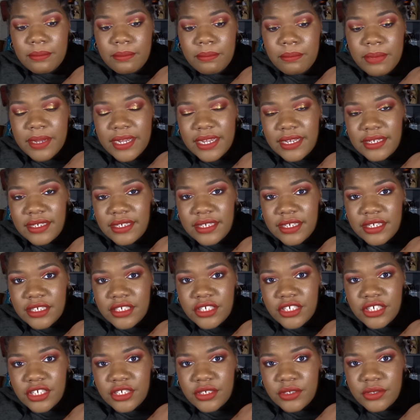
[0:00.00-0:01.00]
panning
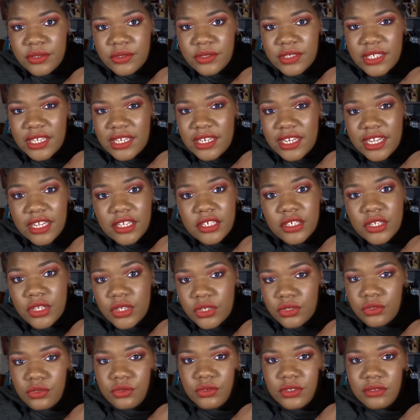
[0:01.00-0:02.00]
eyeshadows, and I
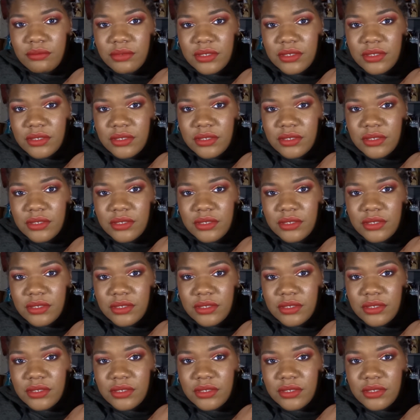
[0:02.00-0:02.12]
can't do it